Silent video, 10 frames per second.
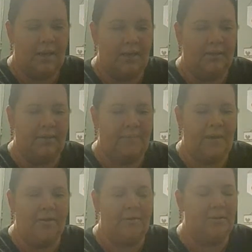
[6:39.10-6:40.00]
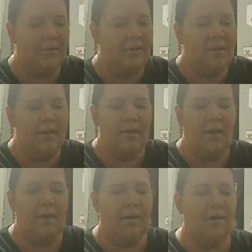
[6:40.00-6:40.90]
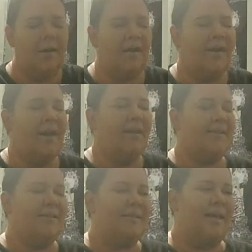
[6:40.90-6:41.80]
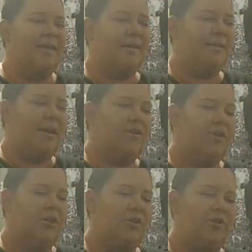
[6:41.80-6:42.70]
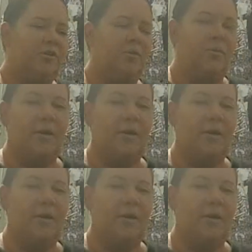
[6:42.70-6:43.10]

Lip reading: Ace of Pentacles. I hate to say this. I just heard the